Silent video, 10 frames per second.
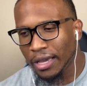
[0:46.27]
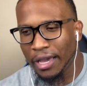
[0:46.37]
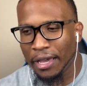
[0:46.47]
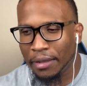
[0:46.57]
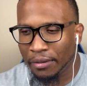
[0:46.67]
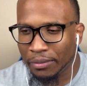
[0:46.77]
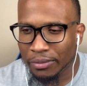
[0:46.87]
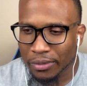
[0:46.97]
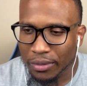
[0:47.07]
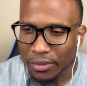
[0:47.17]
And
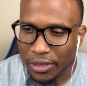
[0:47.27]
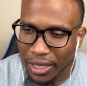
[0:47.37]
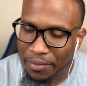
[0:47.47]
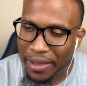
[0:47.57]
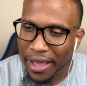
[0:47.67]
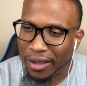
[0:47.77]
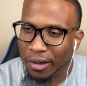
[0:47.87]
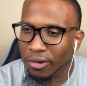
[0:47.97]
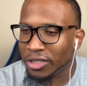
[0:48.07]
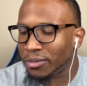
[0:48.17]
Cmac
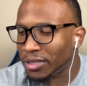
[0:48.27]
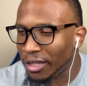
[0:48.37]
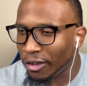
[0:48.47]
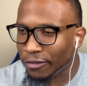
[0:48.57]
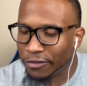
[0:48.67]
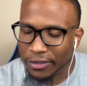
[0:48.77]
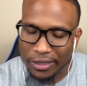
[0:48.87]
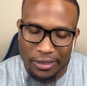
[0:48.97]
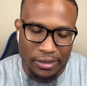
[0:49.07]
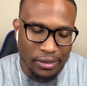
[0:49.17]
holds himself
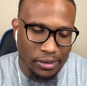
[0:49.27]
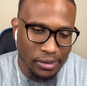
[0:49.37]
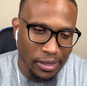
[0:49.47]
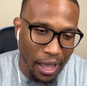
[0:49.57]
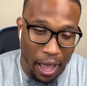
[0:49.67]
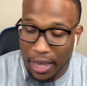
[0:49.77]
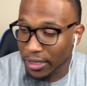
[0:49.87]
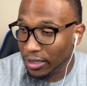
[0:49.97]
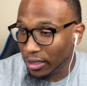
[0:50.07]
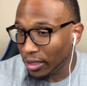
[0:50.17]

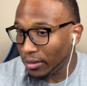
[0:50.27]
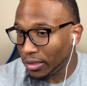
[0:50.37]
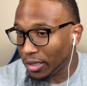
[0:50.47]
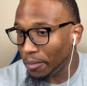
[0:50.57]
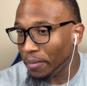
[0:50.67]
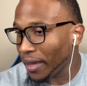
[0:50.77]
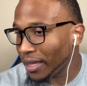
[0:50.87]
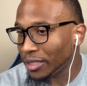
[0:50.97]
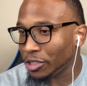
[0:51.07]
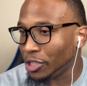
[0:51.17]
as the
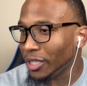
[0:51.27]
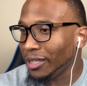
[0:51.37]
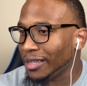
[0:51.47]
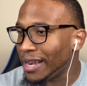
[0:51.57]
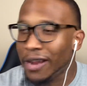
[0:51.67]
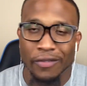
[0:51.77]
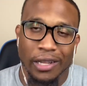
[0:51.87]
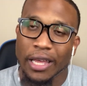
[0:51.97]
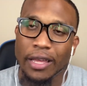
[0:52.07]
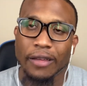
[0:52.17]
biggest G that ever
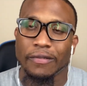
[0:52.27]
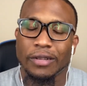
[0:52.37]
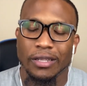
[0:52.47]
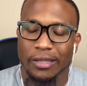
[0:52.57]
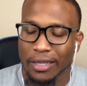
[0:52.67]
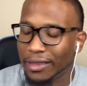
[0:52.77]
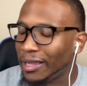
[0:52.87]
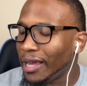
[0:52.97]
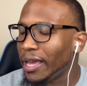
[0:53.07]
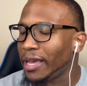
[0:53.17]
lived in the
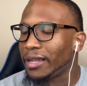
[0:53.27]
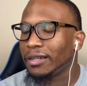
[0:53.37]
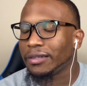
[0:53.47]
land.